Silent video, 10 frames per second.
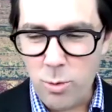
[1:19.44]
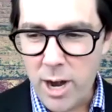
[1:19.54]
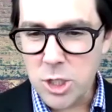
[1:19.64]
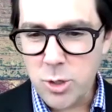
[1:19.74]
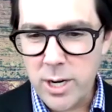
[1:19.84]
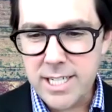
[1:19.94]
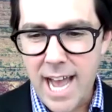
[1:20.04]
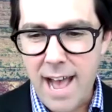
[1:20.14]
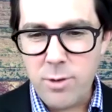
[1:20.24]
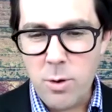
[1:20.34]
rare treat to
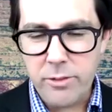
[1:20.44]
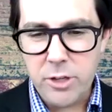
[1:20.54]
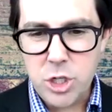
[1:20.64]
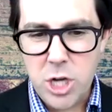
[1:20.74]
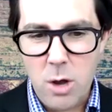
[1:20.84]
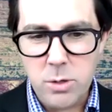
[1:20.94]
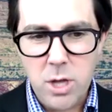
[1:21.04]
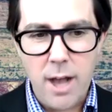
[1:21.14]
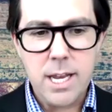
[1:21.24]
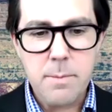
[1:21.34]
have you on the show
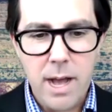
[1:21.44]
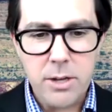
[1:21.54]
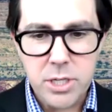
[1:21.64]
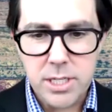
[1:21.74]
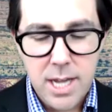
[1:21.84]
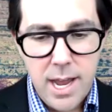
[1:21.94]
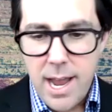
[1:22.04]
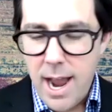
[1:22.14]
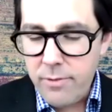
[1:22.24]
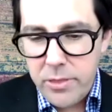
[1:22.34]
talking about just
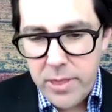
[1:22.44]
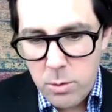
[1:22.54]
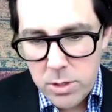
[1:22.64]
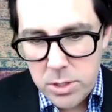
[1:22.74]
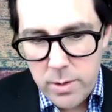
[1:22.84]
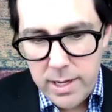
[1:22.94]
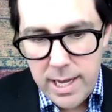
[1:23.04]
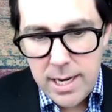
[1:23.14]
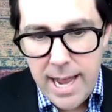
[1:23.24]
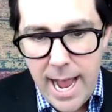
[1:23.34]
everything we're doing
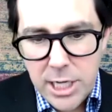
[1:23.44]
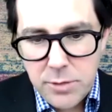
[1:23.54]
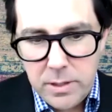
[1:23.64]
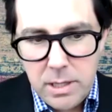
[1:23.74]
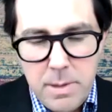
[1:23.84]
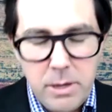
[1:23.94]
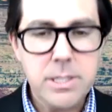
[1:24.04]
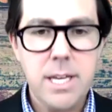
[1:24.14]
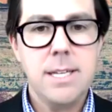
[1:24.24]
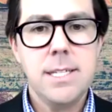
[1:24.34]
in Nashville and Middle
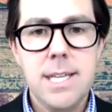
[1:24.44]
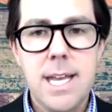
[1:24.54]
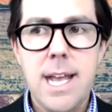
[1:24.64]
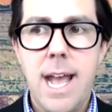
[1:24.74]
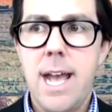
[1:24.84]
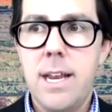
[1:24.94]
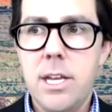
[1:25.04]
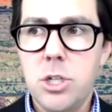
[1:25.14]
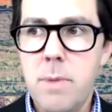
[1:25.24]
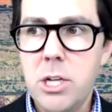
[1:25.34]
Tennessee. And
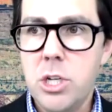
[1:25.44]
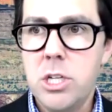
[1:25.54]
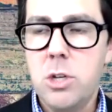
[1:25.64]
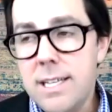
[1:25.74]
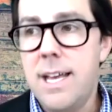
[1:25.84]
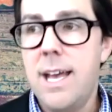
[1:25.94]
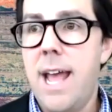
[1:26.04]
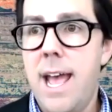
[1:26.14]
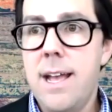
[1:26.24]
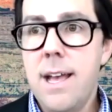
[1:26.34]
as you mentioned, you did
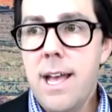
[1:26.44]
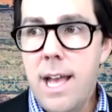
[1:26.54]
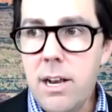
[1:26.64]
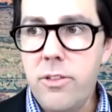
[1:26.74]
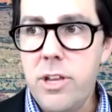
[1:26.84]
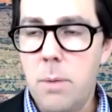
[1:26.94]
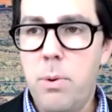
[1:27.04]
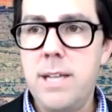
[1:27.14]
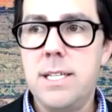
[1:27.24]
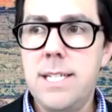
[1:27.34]
a end of the year
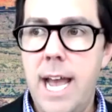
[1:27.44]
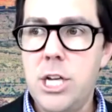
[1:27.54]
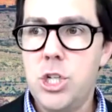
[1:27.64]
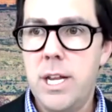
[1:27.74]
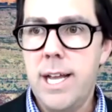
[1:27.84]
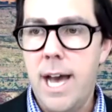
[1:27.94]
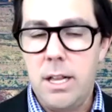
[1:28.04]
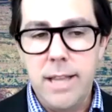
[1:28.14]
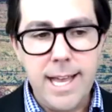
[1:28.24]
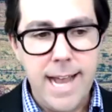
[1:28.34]
presentation and kind
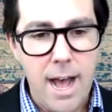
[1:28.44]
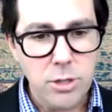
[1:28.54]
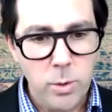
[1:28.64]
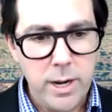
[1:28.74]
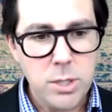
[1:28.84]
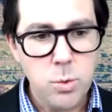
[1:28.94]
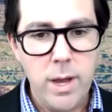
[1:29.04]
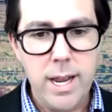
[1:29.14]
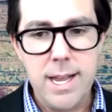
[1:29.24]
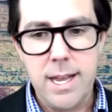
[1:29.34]
of laid out
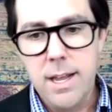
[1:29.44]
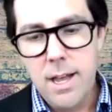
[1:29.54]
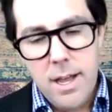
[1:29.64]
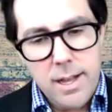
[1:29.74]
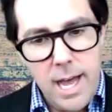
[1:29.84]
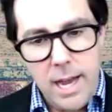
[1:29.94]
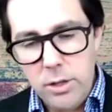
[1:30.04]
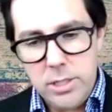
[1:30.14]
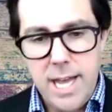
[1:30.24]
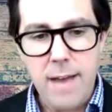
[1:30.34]
2020 and kind of
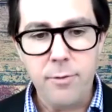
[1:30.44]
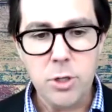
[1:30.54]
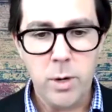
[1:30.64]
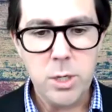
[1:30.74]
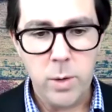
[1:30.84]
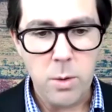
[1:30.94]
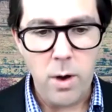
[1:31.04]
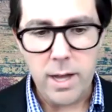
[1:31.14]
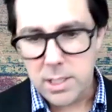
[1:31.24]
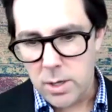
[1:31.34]
looked ahead for
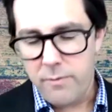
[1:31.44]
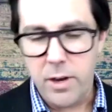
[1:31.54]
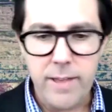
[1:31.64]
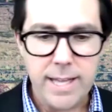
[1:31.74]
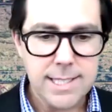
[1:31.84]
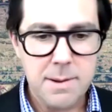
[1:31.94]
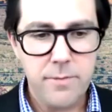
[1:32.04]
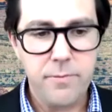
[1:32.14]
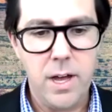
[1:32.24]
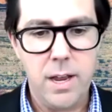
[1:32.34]
2021. So I figured that's going to be
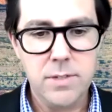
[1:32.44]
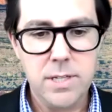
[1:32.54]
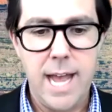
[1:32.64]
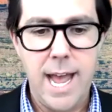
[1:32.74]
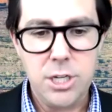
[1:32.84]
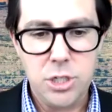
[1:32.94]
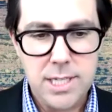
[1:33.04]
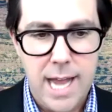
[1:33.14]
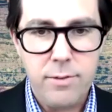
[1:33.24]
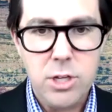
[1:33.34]
the fun of today, is just
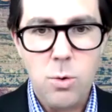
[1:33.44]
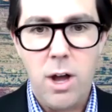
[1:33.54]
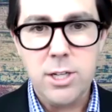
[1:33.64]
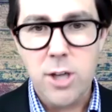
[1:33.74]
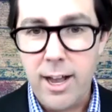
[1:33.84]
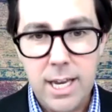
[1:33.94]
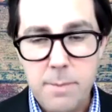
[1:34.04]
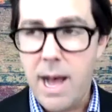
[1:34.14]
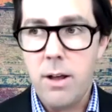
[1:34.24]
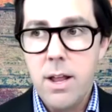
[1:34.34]
having you on talking
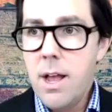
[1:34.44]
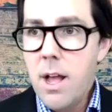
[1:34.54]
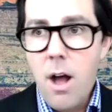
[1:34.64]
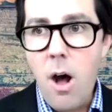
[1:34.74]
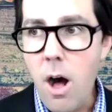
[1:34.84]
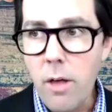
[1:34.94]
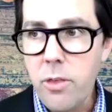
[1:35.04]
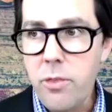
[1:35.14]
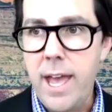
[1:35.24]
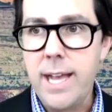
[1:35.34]
about all
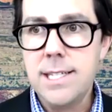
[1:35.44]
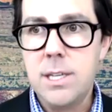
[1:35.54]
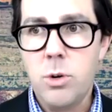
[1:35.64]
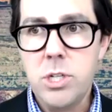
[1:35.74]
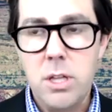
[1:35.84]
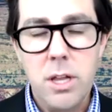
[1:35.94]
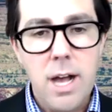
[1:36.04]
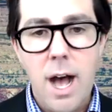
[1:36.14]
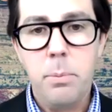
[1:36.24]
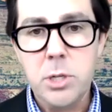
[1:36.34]
the things that were still
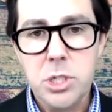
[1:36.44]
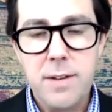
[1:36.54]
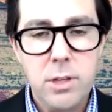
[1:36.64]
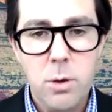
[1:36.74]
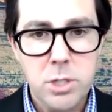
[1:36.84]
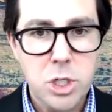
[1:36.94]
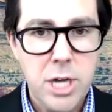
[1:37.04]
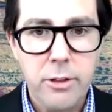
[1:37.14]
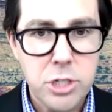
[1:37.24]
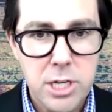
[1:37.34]
accomplished, even though it was a
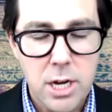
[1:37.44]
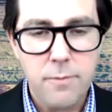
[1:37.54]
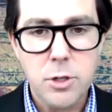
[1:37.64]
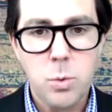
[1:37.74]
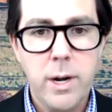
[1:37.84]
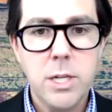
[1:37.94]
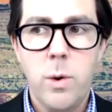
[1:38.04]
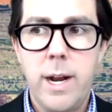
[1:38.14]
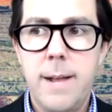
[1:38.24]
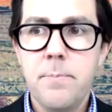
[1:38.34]
challenging year for
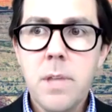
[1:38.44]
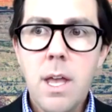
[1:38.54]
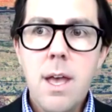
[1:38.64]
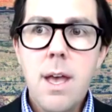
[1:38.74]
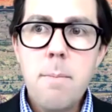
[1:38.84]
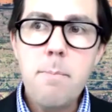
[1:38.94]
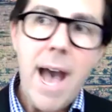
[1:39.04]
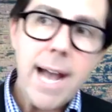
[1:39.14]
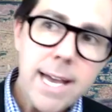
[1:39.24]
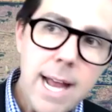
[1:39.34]
2020.
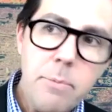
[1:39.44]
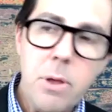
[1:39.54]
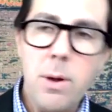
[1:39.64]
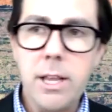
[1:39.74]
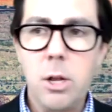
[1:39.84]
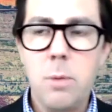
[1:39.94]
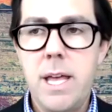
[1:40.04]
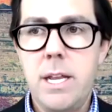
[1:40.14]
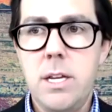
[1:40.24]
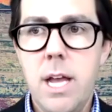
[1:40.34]
Back it up though a little
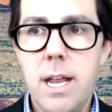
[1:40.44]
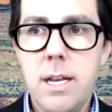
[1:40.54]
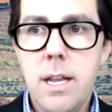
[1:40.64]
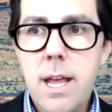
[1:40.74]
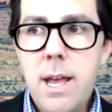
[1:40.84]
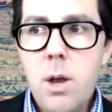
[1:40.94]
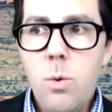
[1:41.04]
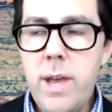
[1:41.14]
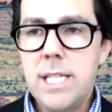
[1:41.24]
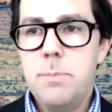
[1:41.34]
bit, and
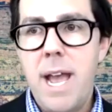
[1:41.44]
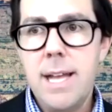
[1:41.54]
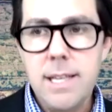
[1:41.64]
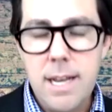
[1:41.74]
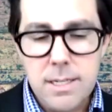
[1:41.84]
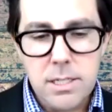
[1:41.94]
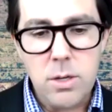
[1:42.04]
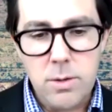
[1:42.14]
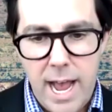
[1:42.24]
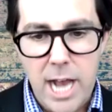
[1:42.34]
we expanded
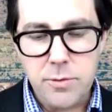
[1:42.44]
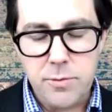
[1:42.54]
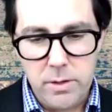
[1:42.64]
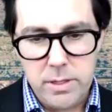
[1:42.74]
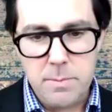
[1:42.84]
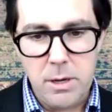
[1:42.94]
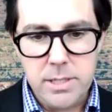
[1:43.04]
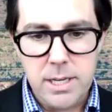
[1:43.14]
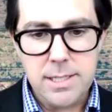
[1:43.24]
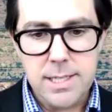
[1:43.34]
into Nashville, into Middle
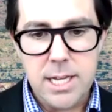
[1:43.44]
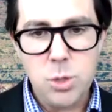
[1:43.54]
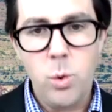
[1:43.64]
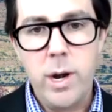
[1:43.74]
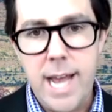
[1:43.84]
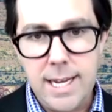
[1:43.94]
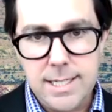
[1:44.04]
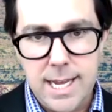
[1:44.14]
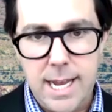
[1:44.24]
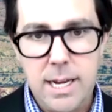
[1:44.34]
Tennessee in
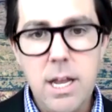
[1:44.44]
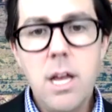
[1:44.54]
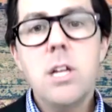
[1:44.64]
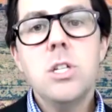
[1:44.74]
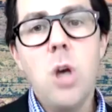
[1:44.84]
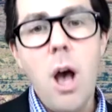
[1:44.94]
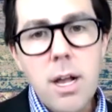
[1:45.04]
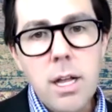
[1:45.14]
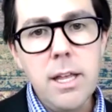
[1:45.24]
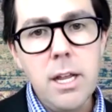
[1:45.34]
2018.
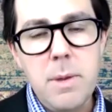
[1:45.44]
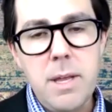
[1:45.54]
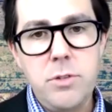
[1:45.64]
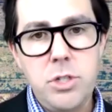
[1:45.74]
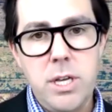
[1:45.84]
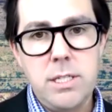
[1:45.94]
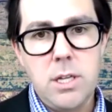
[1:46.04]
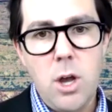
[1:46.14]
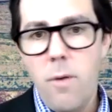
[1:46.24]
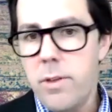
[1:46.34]
Talk a little bit of just
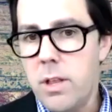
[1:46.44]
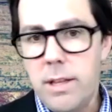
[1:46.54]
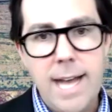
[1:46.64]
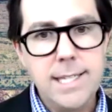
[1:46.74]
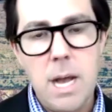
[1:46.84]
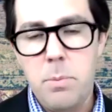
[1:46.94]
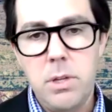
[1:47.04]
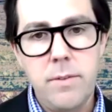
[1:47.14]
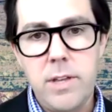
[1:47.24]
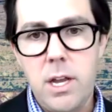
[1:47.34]
over the last
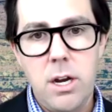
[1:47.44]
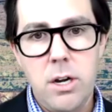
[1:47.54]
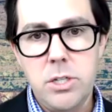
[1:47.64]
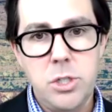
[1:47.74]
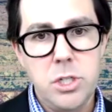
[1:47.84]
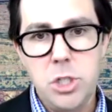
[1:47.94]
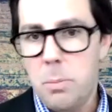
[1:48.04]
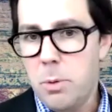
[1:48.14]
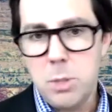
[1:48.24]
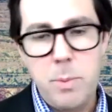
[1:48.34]
couple of years, just your
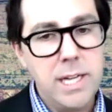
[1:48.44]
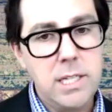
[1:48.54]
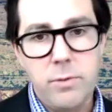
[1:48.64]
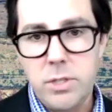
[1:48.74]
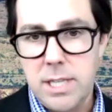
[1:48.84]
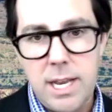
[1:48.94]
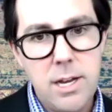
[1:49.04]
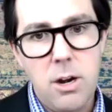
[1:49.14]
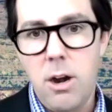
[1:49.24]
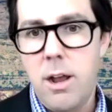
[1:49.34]
perspective with
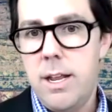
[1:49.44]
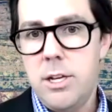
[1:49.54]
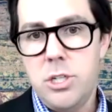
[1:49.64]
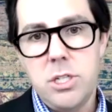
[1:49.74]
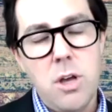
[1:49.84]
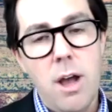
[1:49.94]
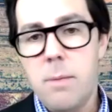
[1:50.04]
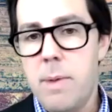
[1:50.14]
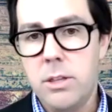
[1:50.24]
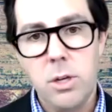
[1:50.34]
cityCURRENT, and just talk
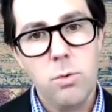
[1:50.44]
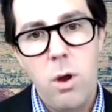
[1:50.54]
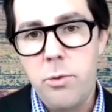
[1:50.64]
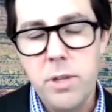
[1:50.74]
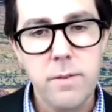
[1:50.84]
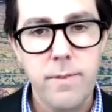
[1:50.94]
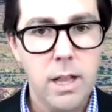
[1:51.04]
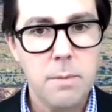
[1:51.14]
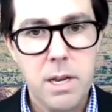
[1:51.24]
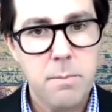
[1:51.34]
about the growth and
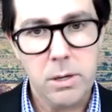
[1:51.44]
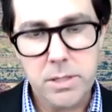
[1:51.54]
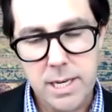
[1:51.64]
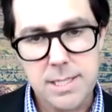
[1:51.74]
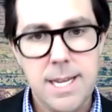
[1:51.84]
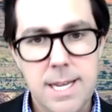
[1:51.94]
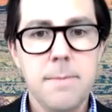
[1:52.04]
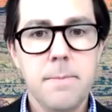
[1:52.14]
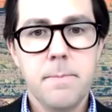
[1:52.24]
development in Middle Tennessee.